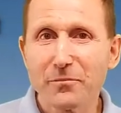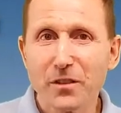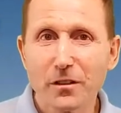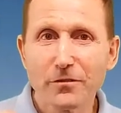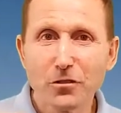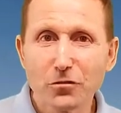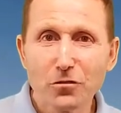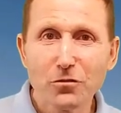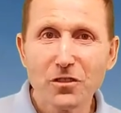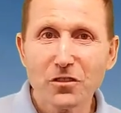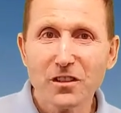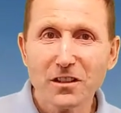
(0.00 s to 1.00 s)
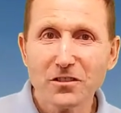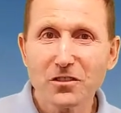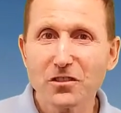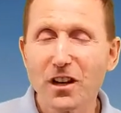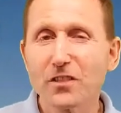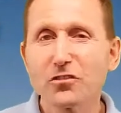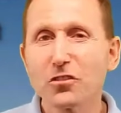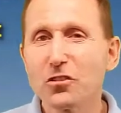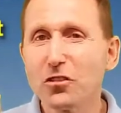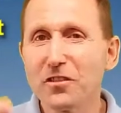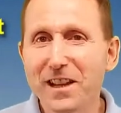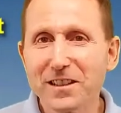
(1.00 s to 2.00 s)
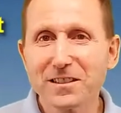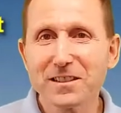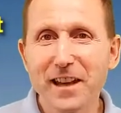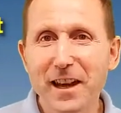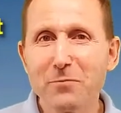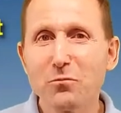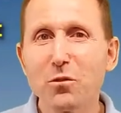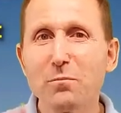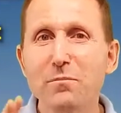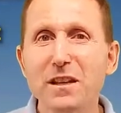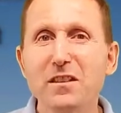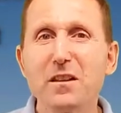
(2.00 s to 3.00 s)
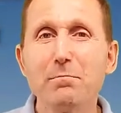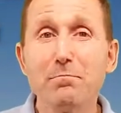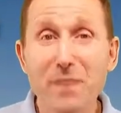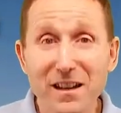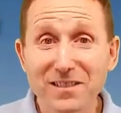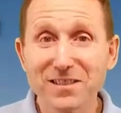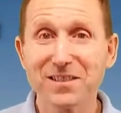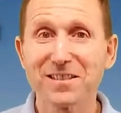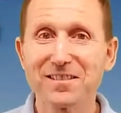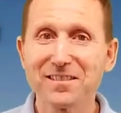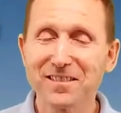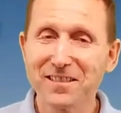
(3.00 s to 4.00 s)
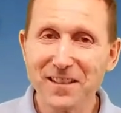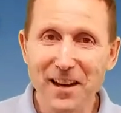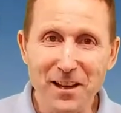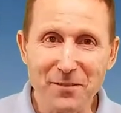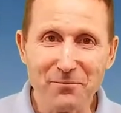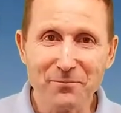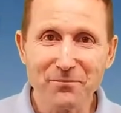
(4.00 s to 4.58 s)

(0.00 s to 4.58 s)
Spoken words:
If you do this exercise, your next game will be the best game.